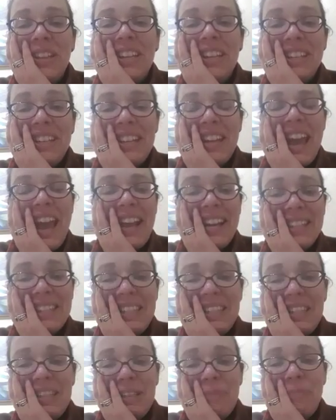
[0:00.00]

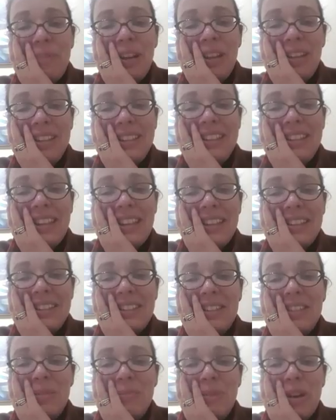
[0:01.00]
connected to politics
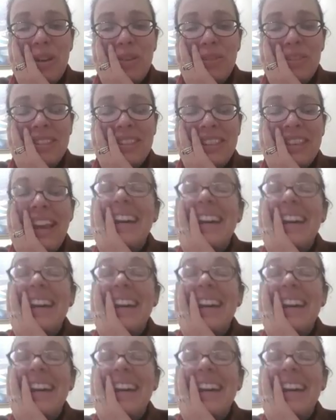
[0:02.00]
and democracy.